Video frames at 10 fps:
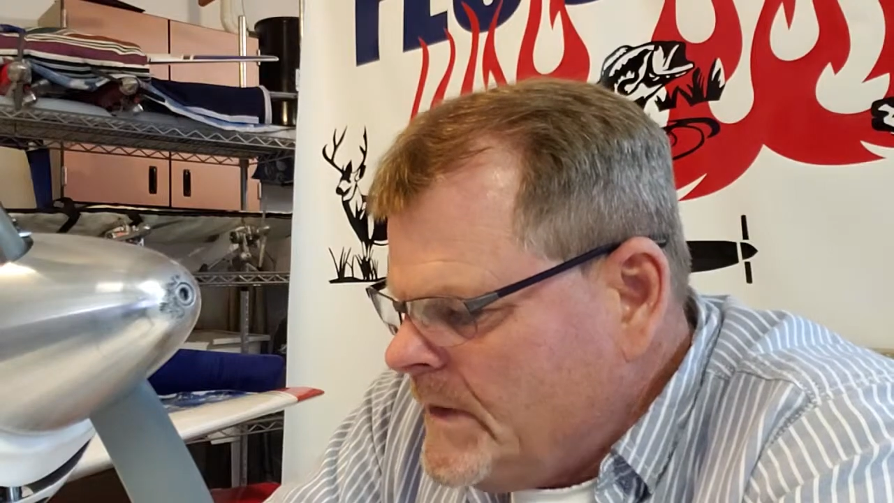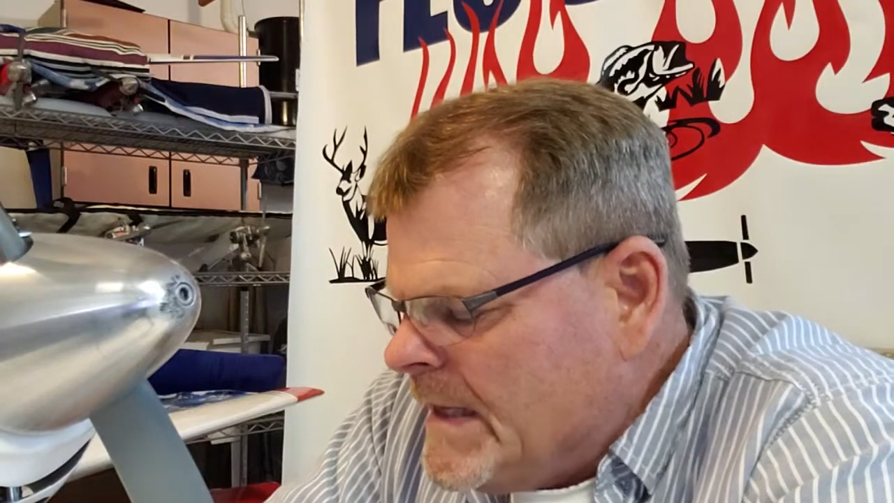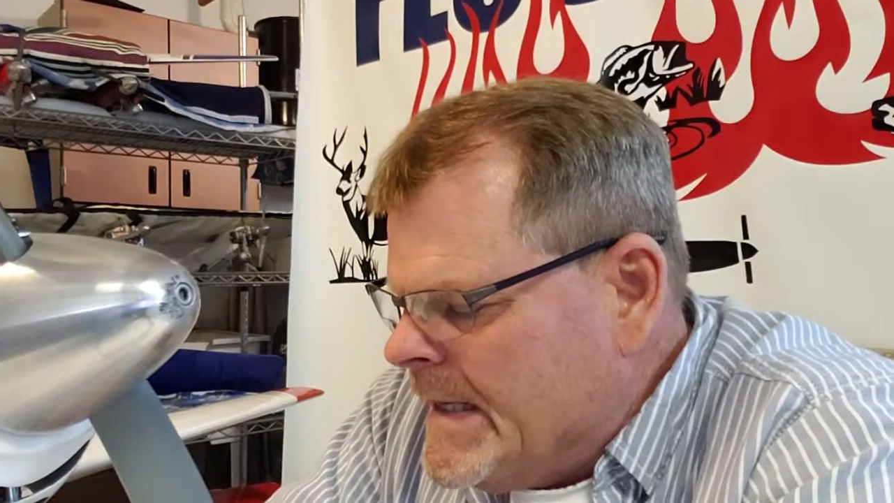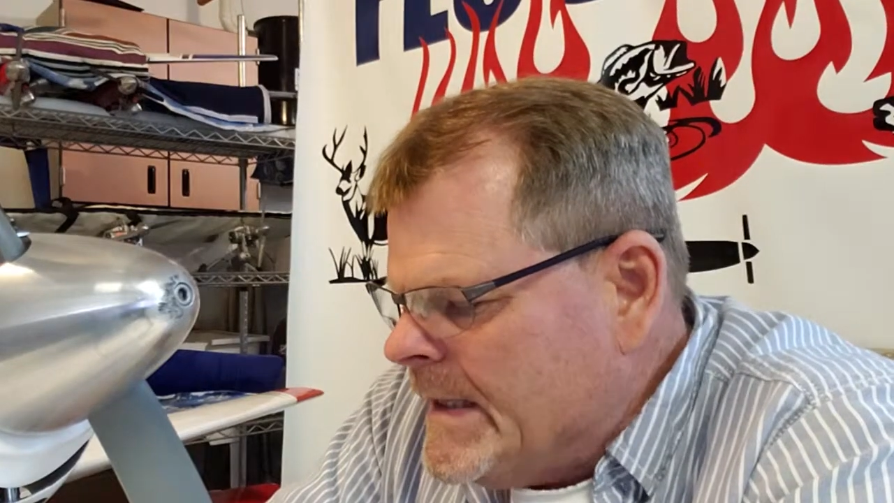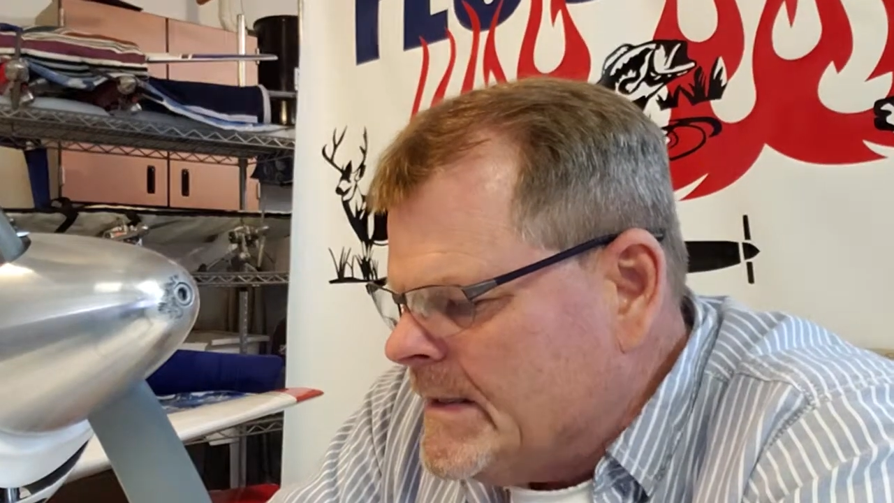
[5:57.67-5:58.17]

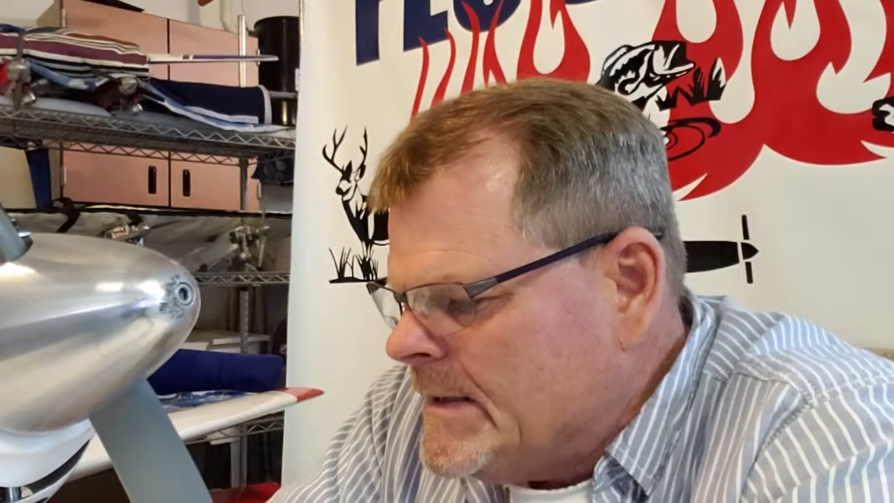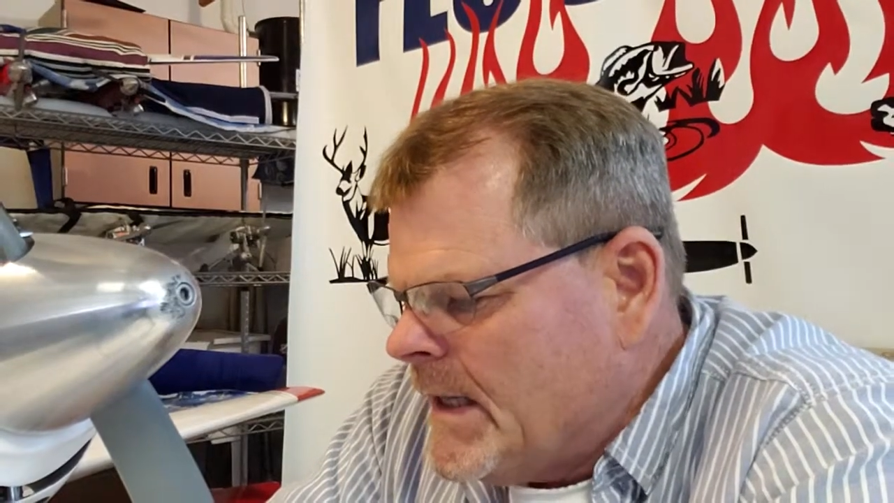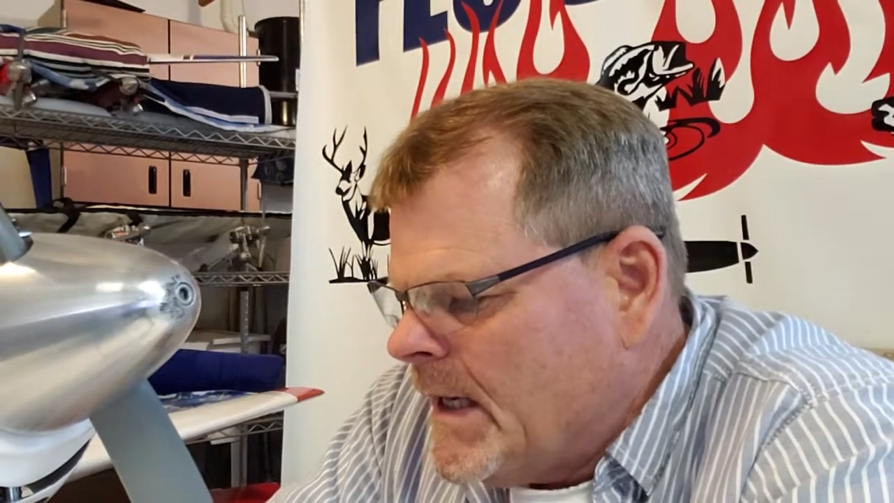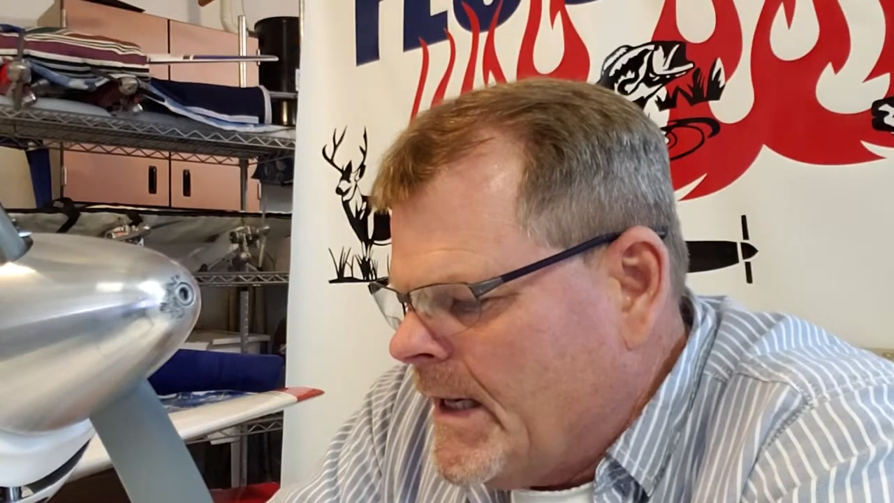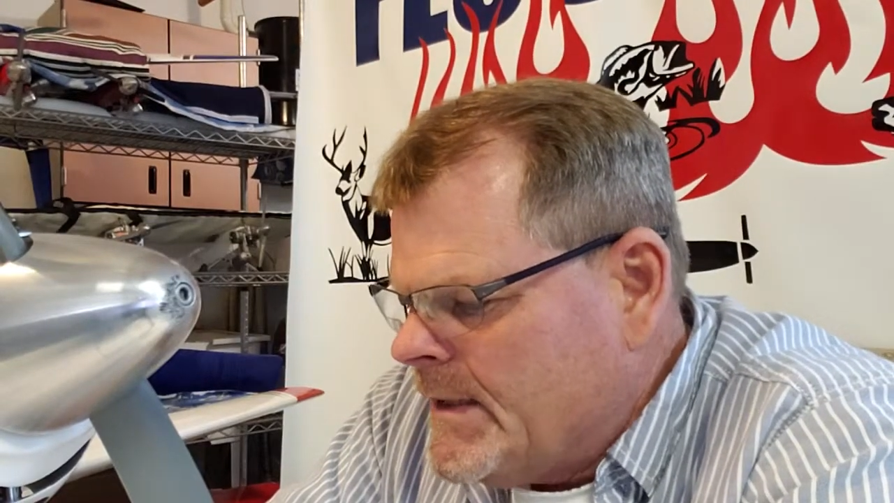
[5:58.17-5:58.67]
And
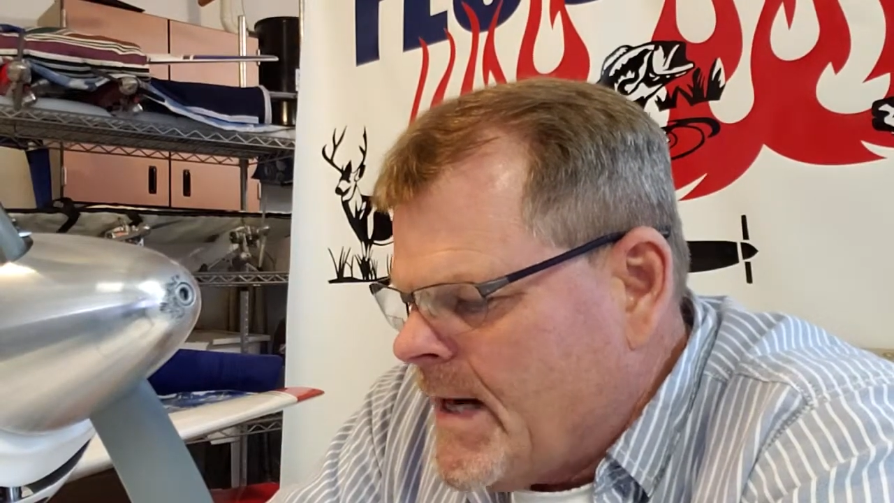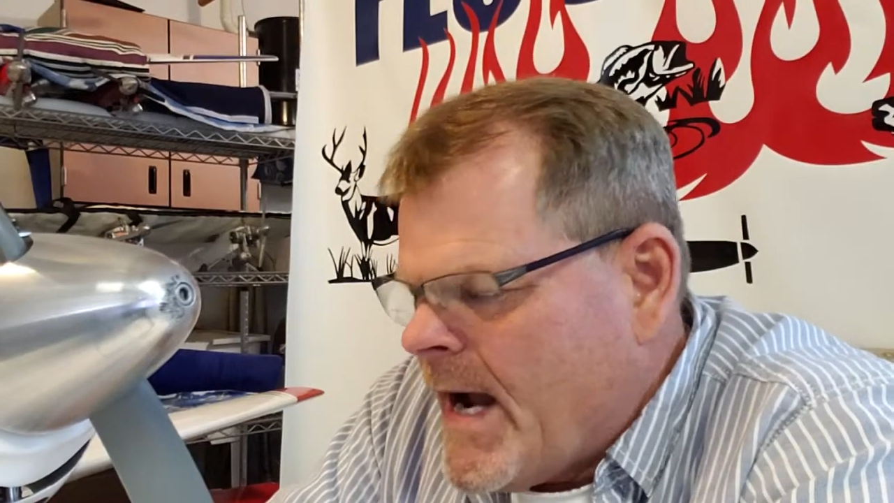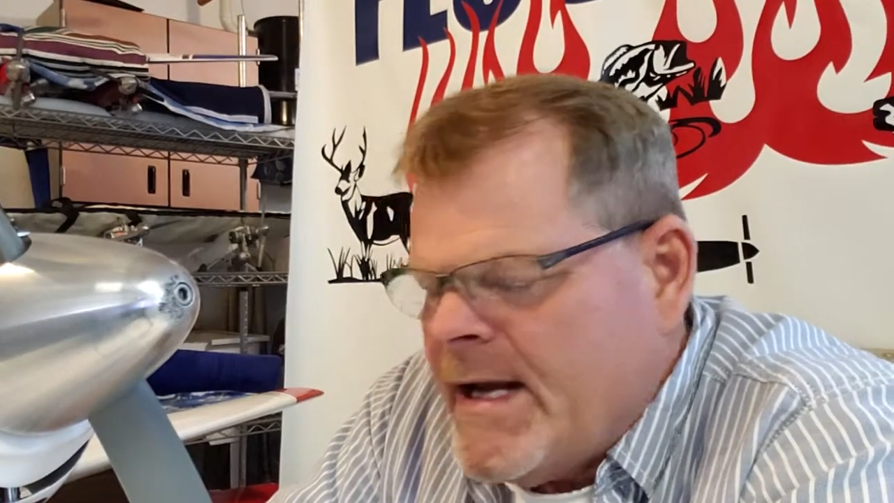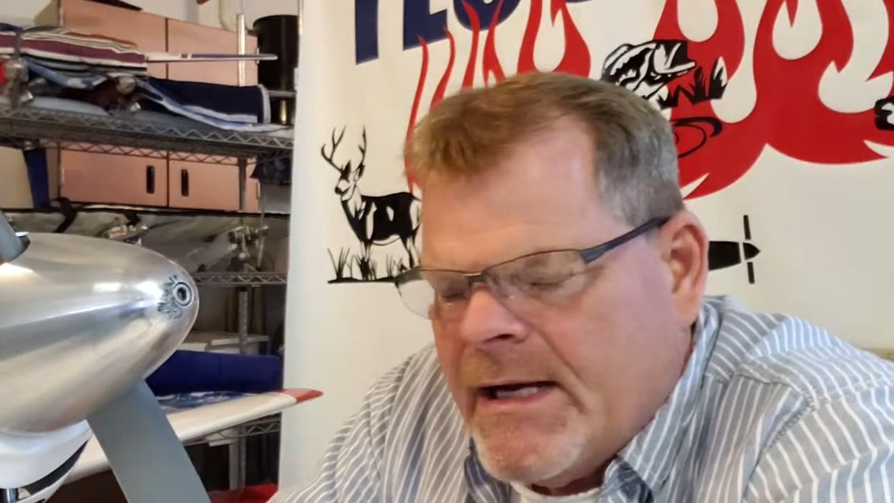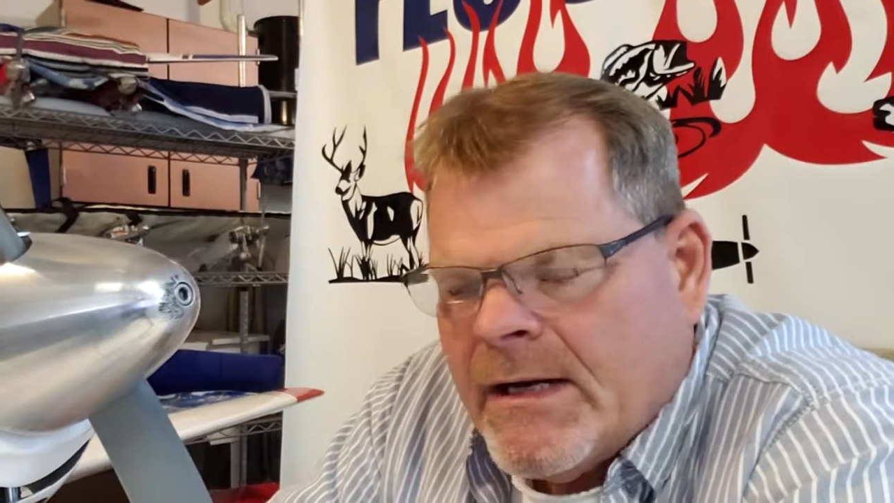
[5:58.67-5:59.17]
it died in